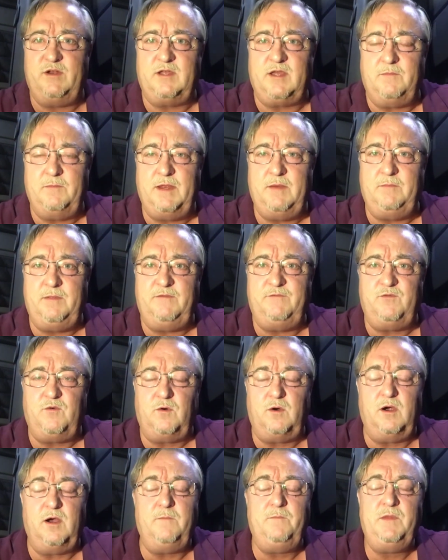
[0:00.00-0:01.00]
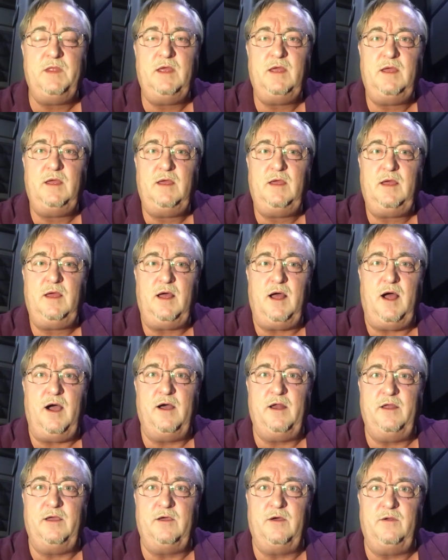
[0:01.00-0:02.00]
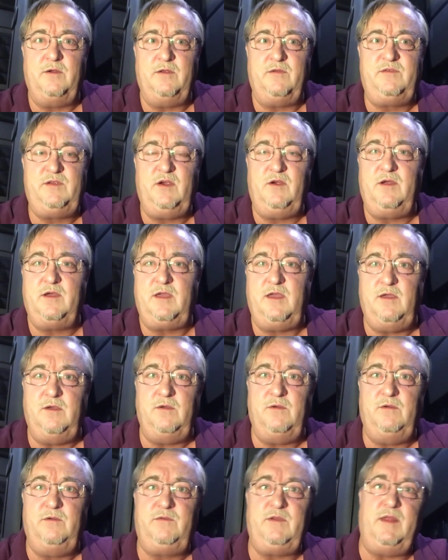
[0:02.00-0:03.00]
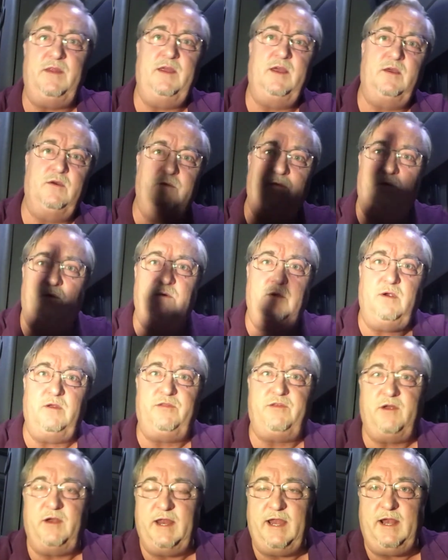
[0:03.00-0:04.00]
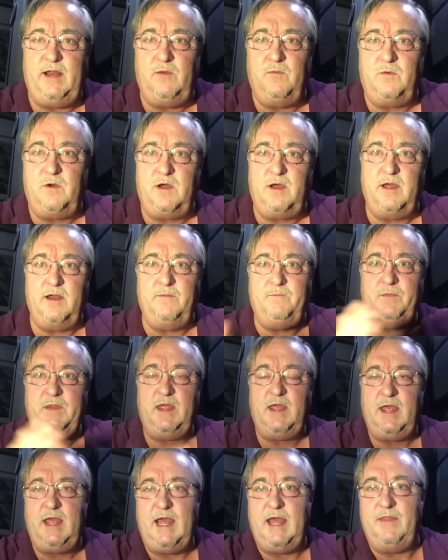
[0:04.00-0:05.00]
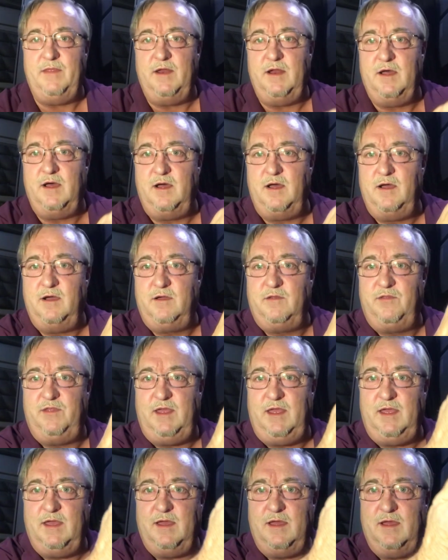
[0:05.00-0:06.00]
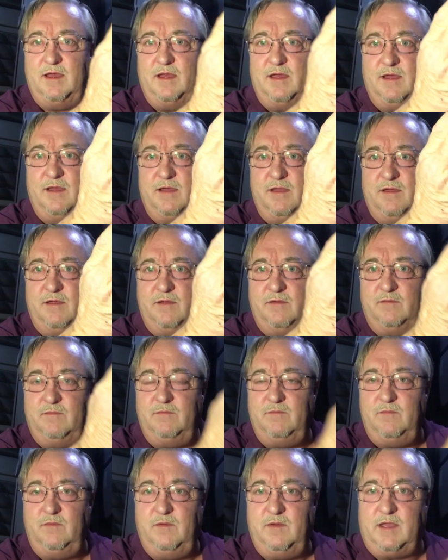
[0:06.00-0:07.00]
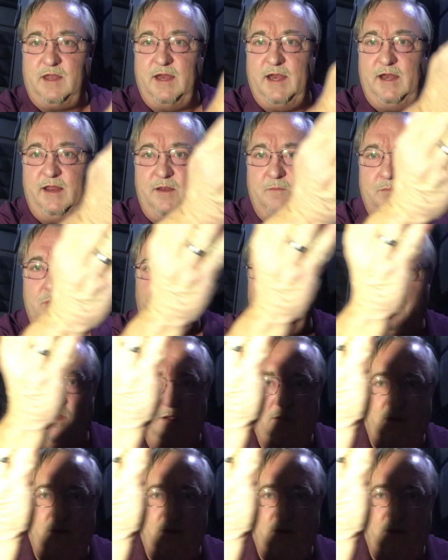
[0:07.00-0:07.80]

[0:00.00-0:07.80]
come in before. I'm going to go to Syracuse and then go north on 81 and then hug the Canadian border